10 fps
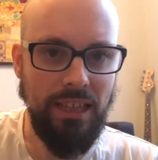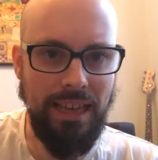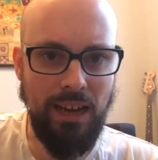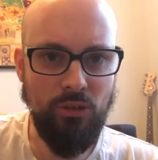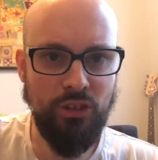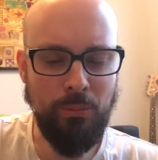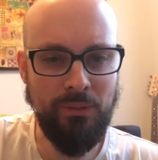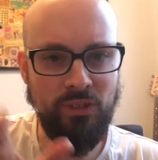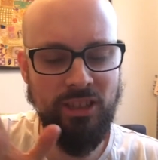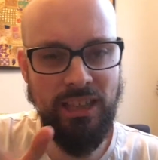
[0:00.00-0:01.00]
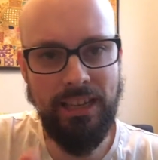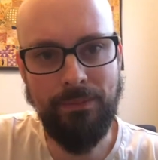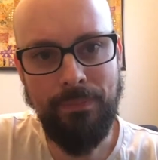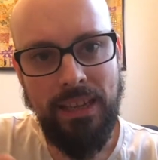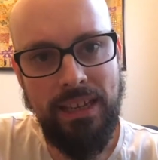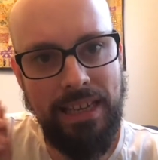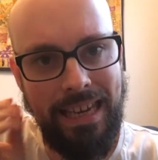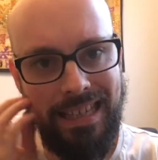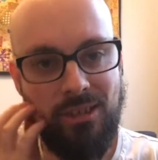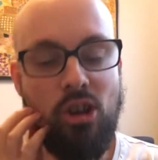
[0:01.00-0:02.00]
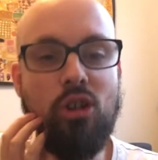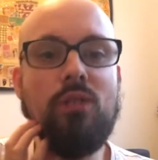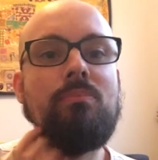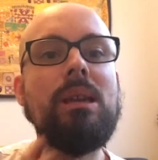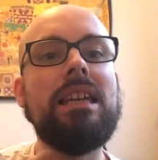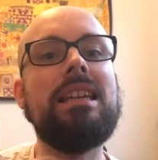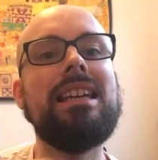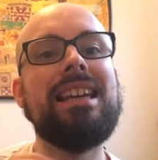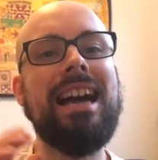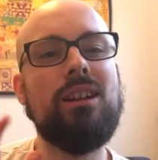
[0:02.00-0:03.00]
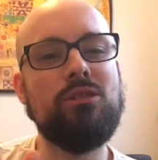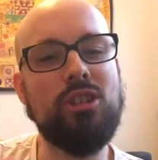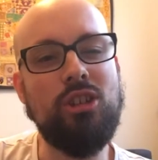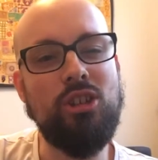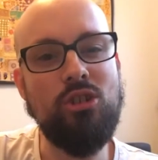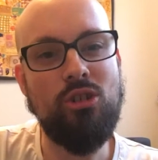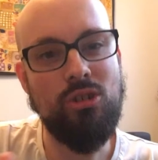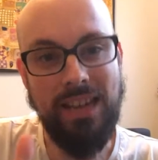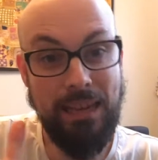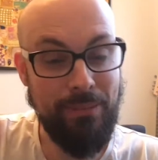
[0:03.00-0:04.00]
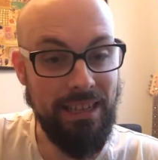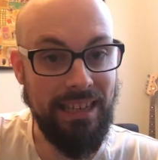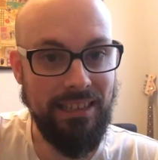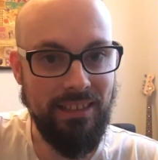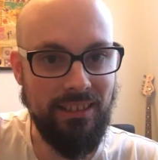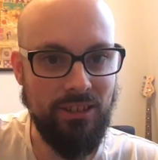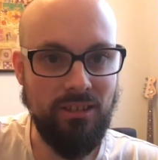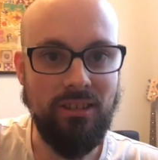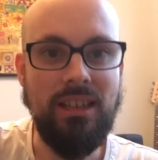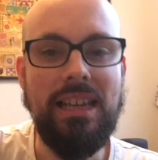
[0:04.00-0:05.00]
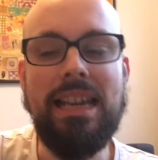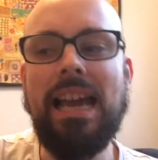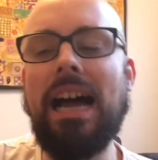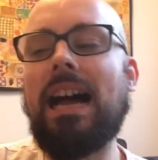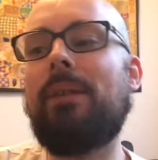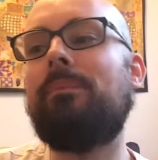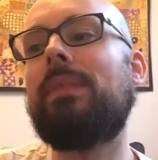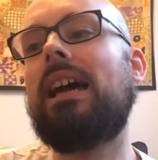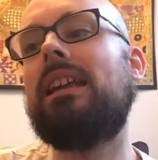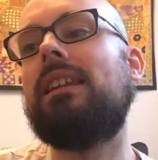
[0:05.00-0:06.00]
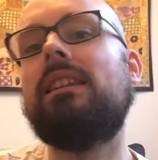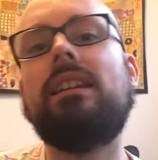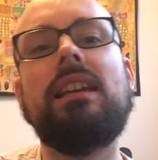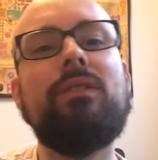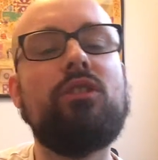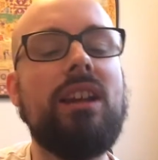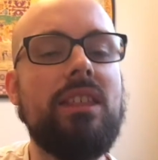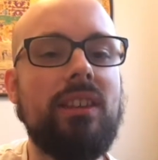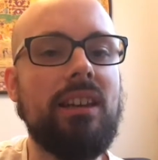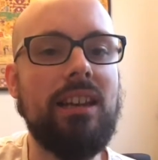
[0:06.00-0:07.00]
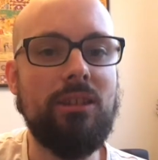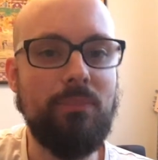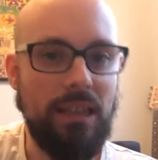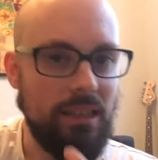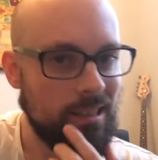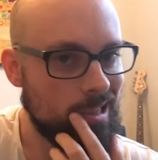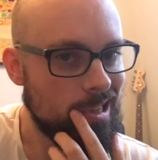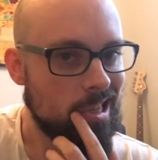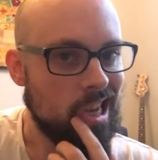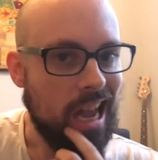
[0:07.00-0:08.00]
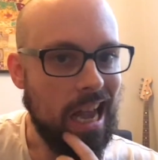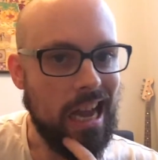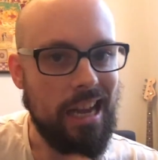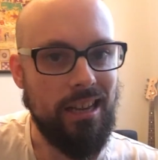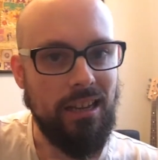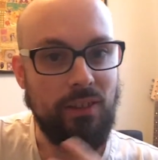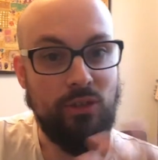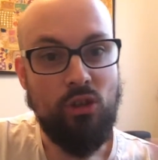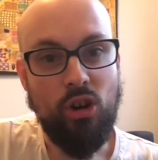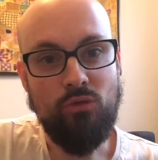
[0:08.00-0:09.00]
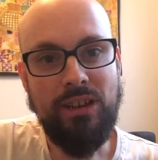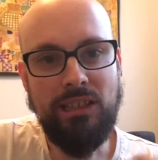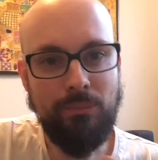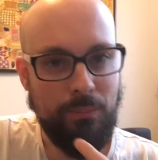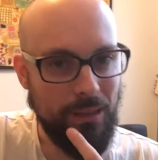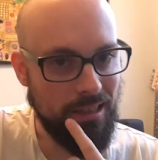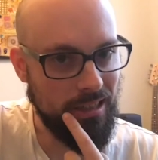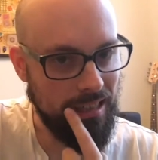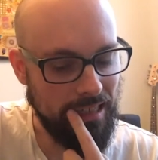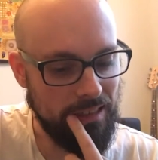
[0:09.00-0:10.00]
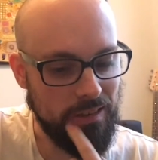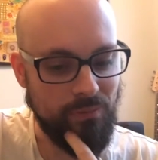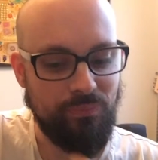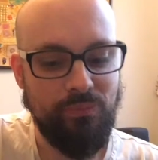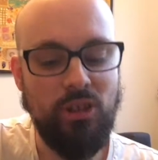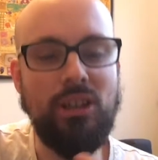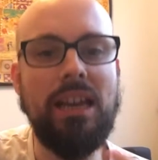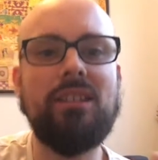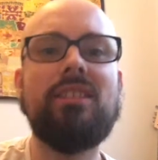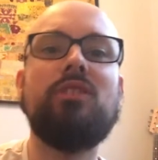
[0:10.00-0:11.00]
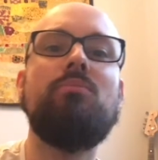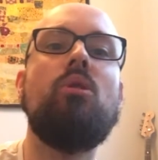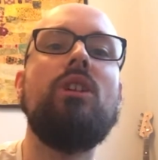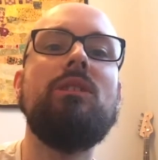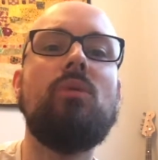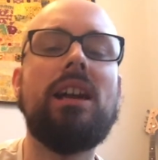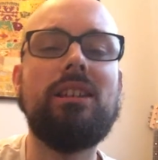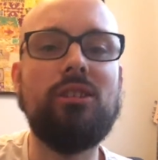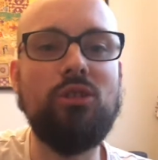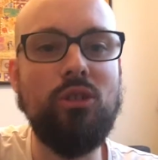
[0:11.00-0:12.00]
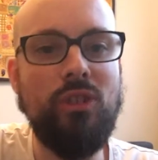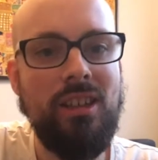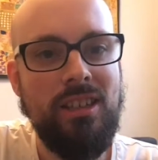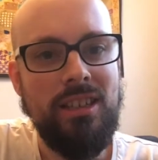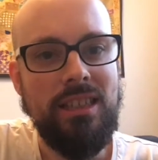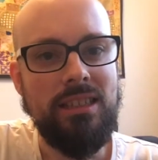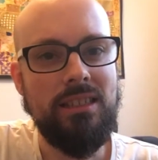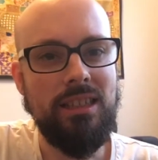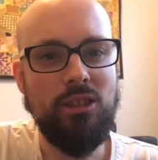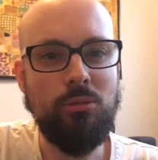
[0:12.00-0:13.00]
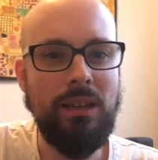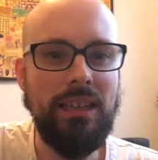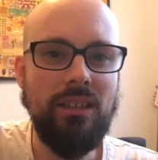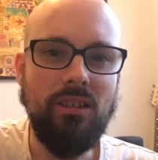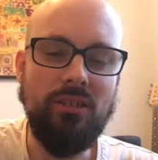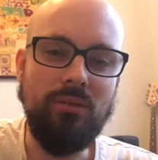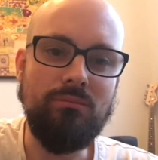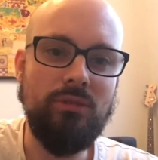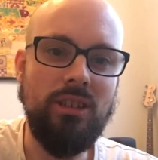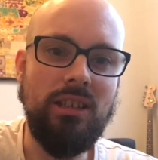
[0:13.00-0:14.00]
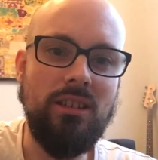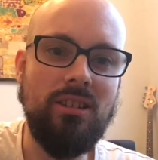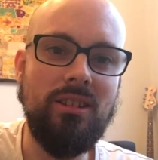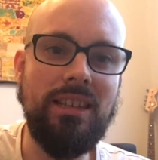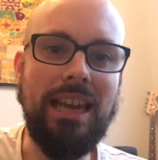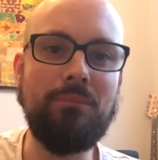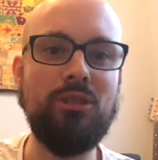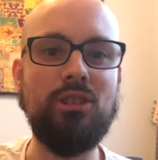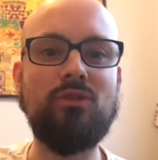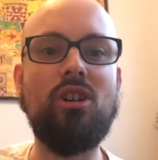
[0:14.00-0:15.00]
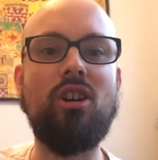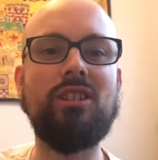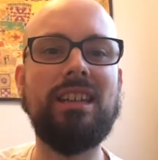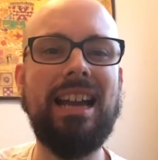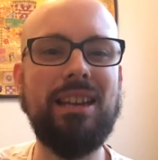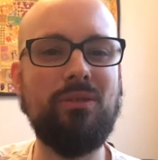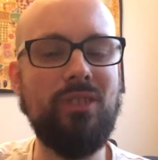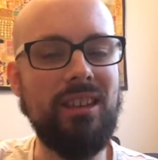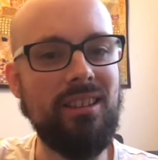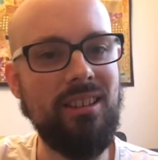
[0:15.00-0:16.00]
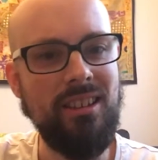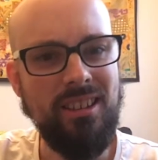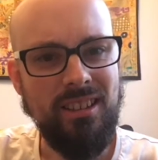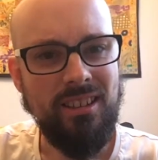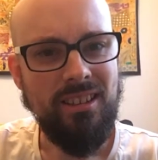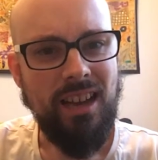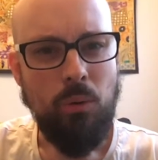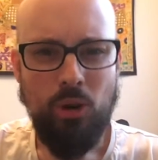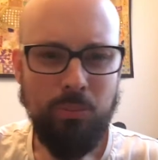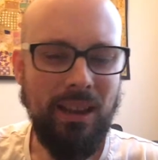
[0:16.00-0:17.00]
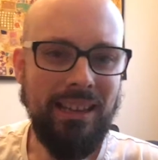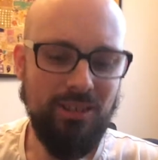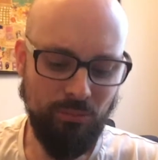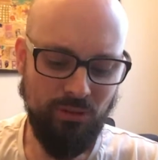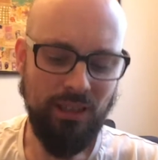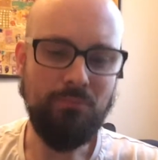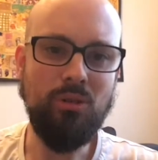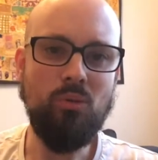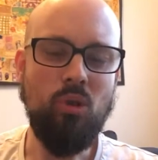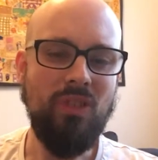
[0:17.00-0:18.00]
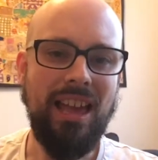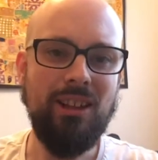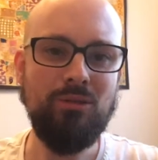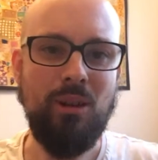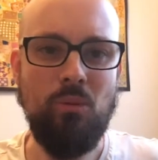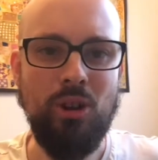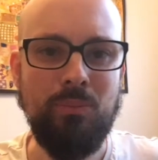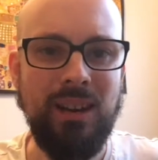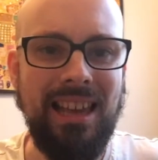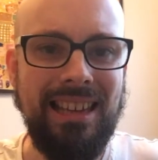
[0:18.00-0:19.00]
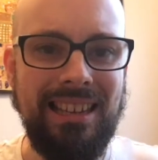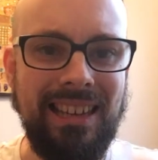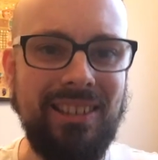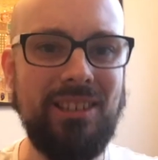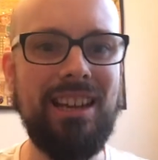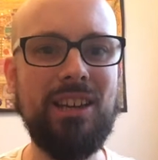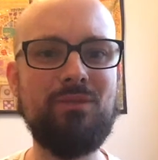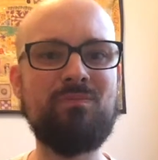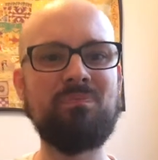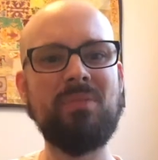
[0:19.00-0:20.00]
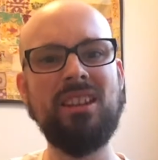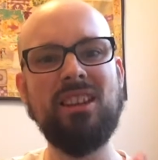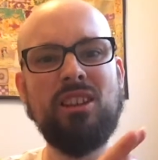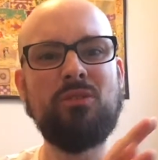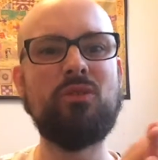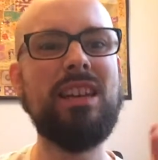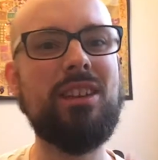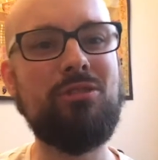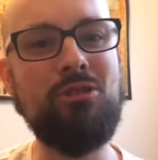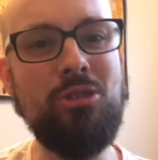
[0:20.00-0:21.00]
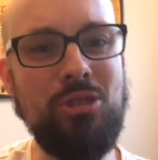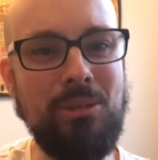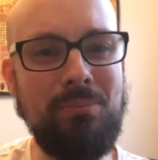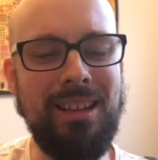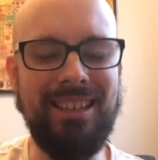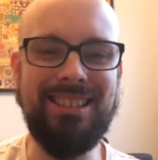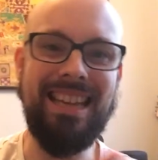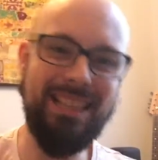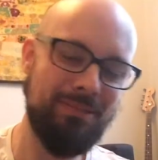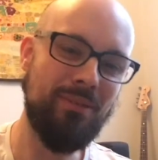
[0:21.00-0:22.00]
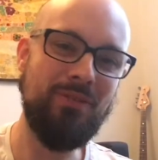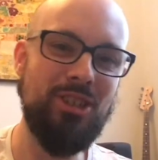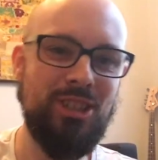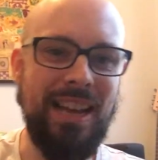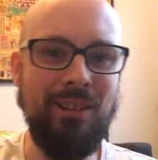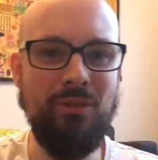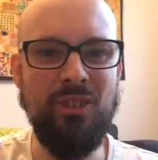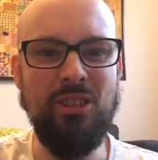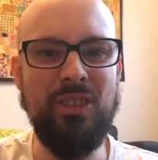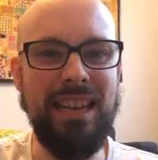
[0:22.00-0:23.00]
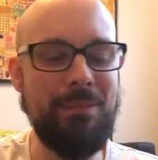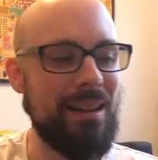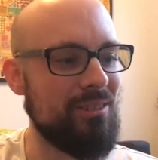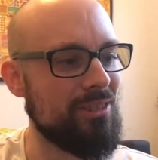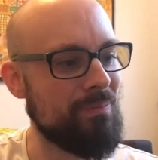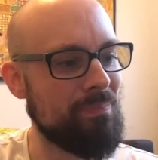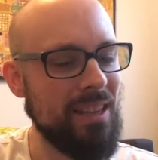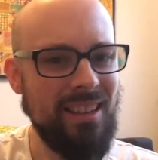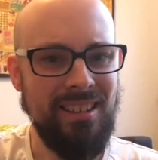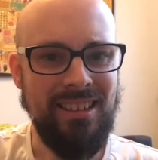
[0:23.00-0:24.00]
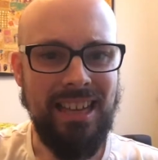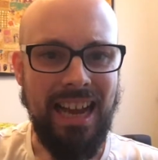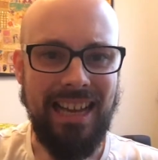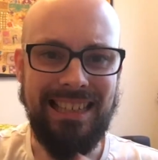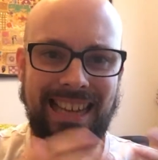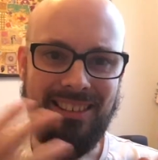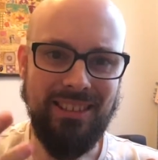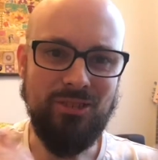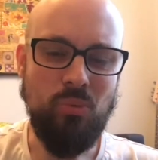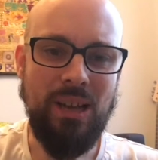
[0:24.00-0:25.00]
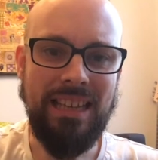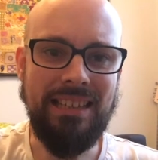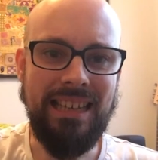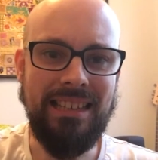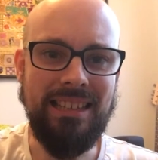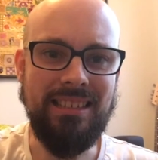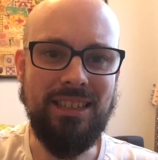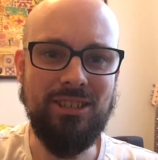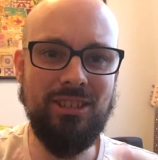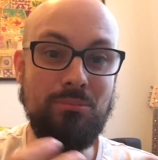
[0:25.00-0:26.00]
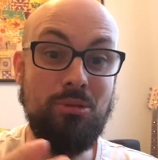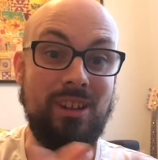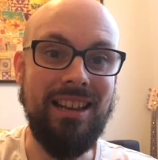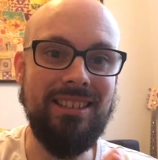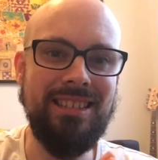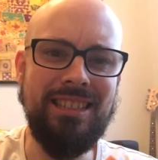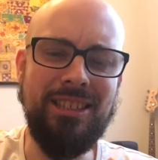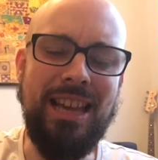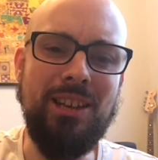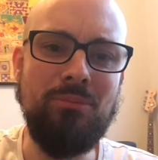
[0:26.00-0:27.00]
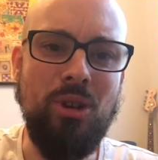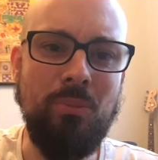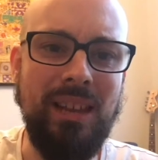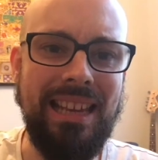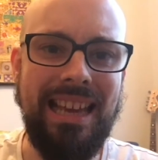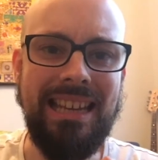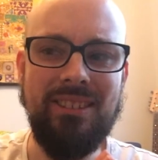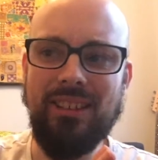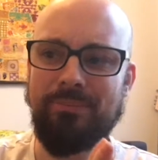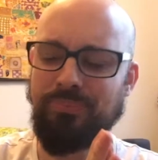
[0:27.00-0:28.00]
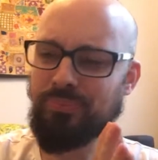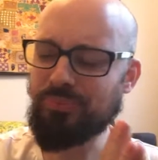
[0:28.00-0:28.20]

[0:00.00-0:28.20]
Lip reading: Now, the topic for today is gonna be how to cure gaming indecision. And if you're anything like me, if you've got a reasonably big collection, you get to this point where you sort of sit twiddling your thumbs and you look at the games that you've got and you kind of think, I want to play something, but what the hell do I want to play? And then you kind of flick through them, take some off the shelf and think about them. And you get this weird indecision and paralysis and you end up not playing anything.